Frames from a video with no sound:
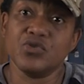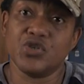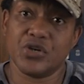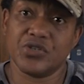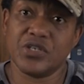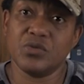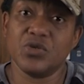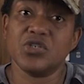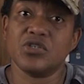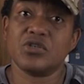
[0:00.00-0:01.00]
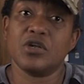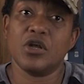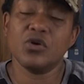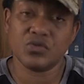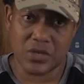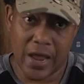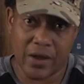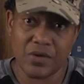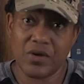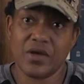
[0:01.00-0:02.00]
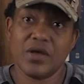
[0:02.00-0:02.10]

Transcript: New Jersey, which is closed now.